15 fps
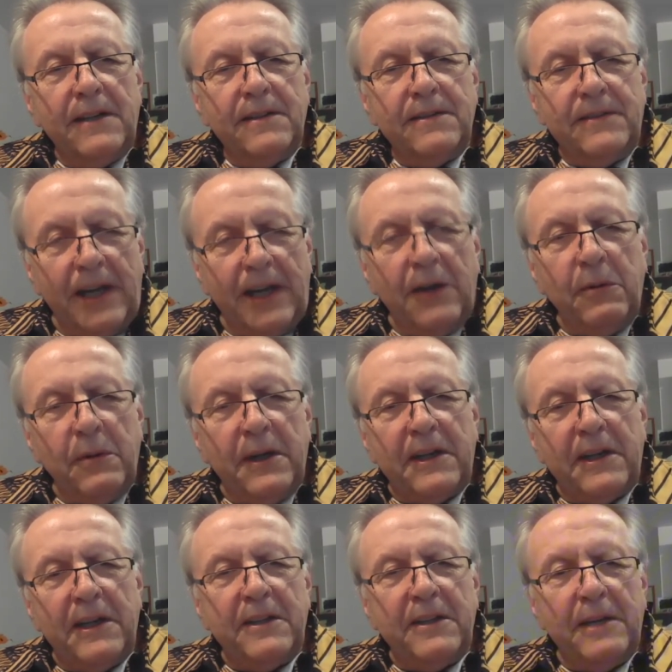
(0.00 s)
now I
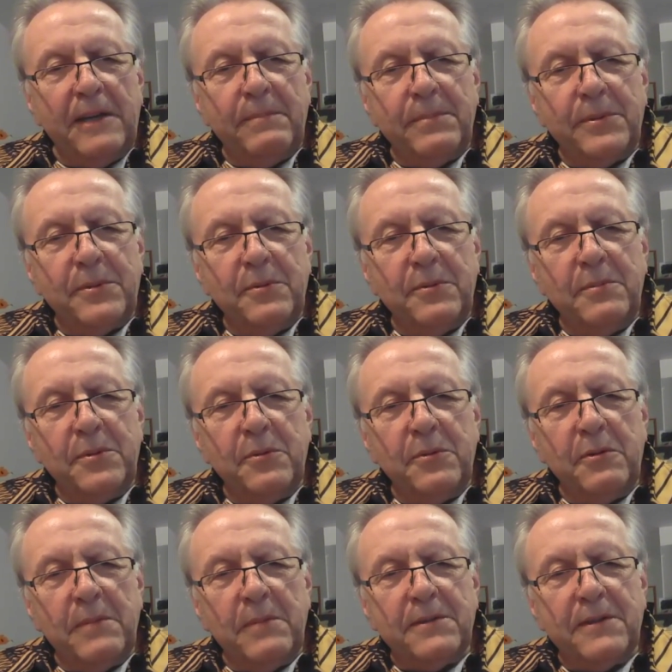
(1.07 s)
get up to
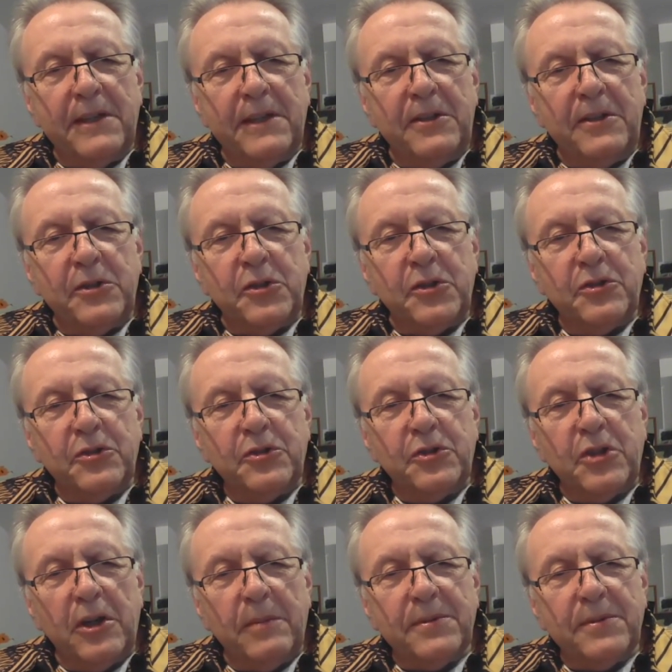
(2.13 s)
doing my sales
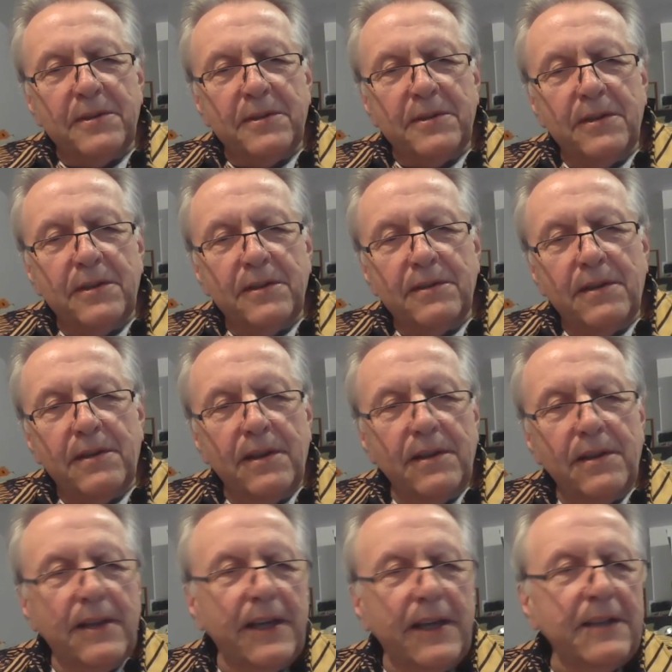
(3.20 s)
jobs and
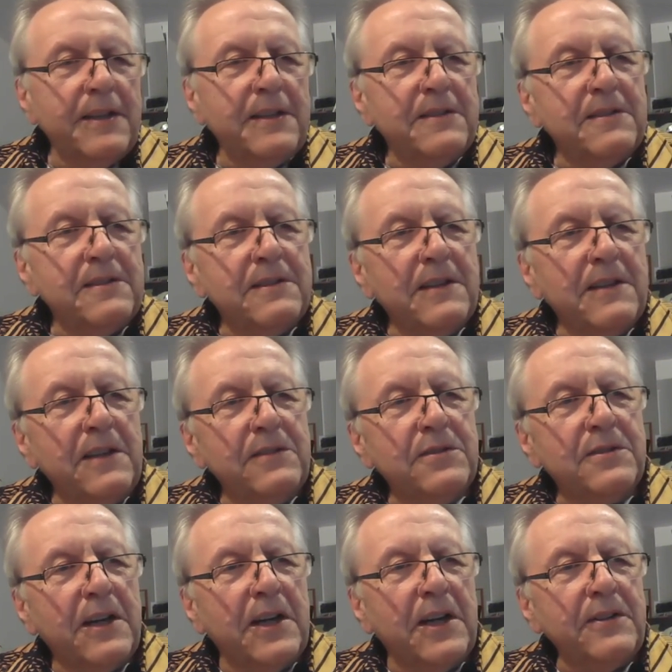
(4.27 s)
then let's say
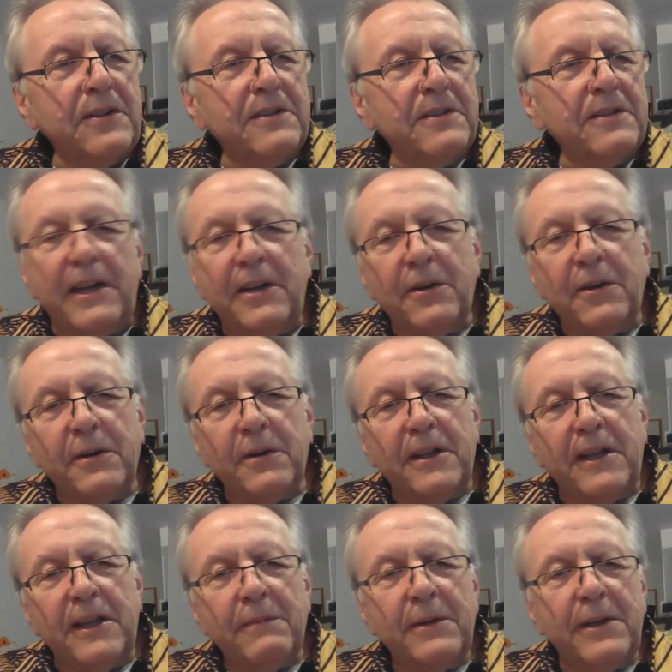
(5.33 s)
start at 10 or
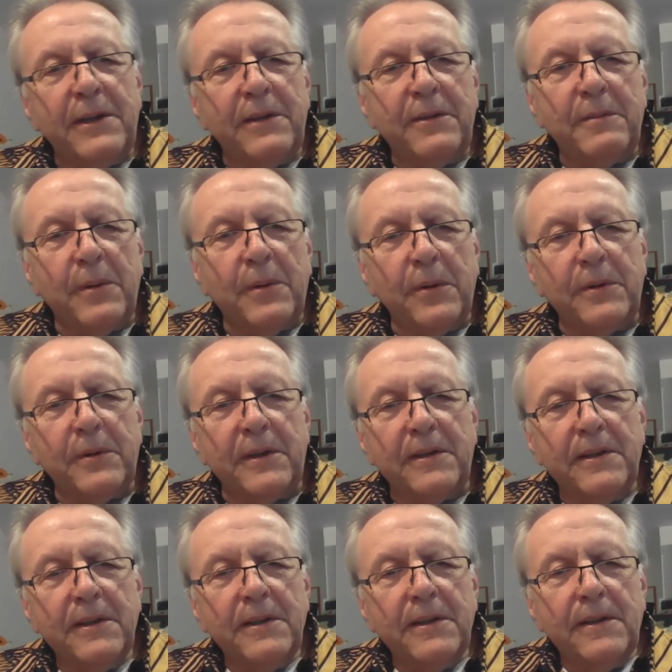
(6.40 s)
11 in the morning.
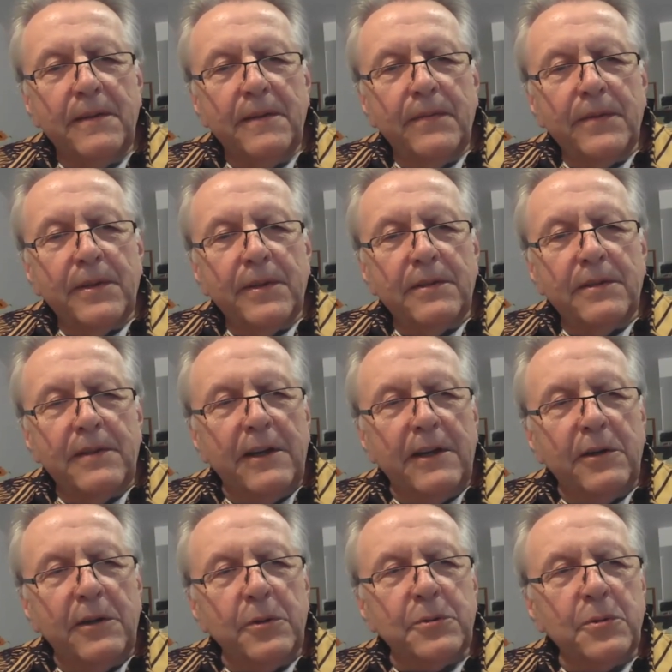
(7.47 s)
There are
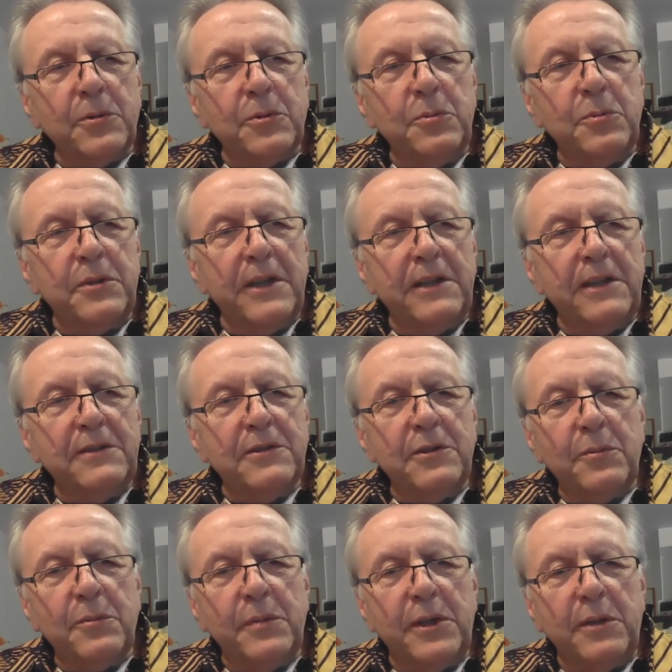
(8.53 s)
also 2 days in
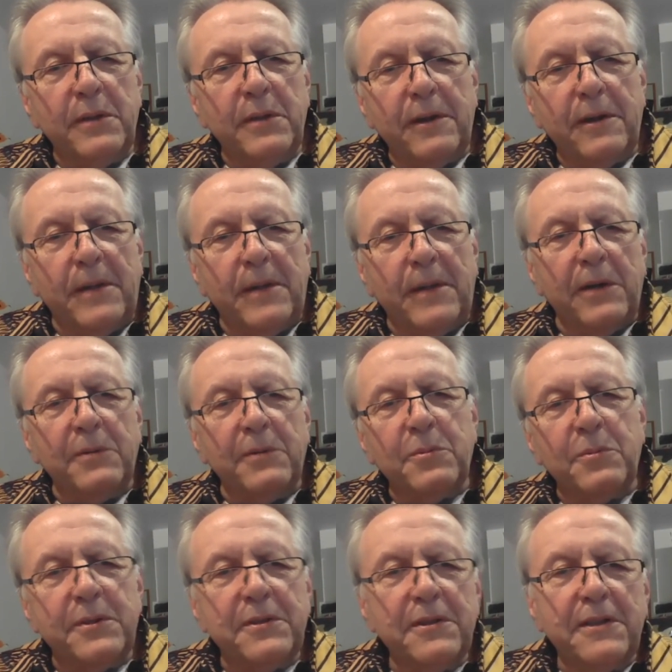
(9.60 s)
a week where I'm out
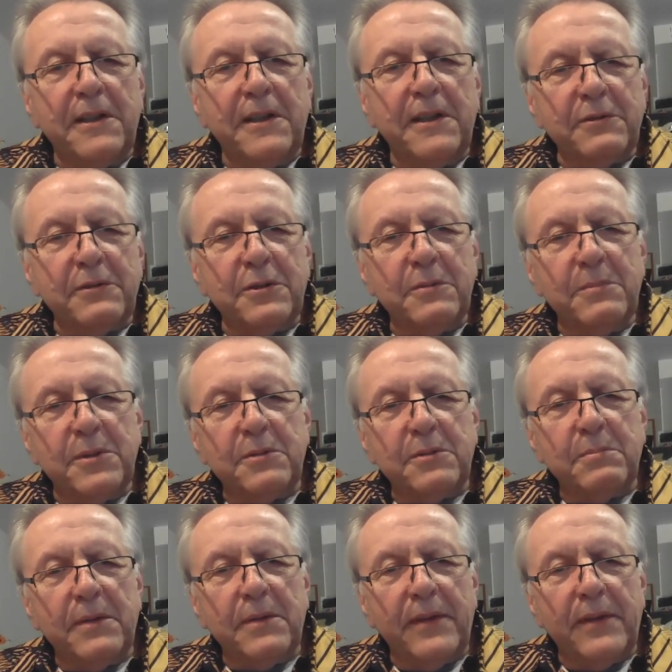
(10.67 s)
visiting customers,
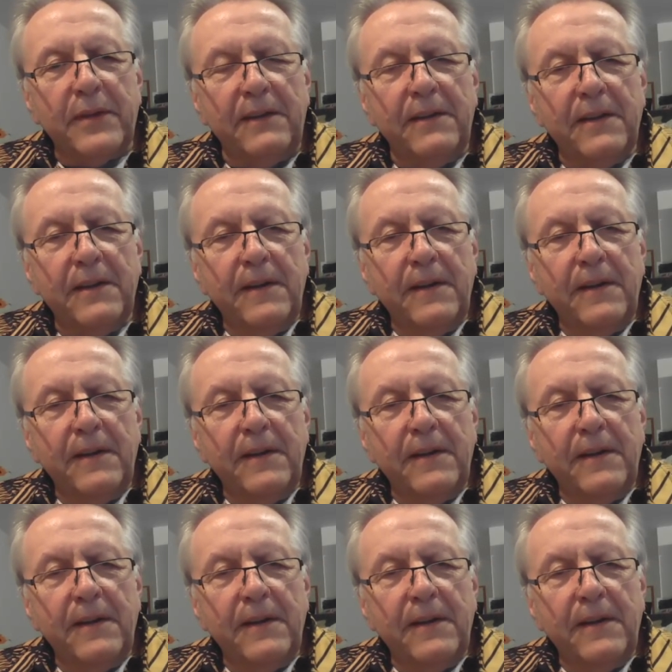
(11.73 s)
but then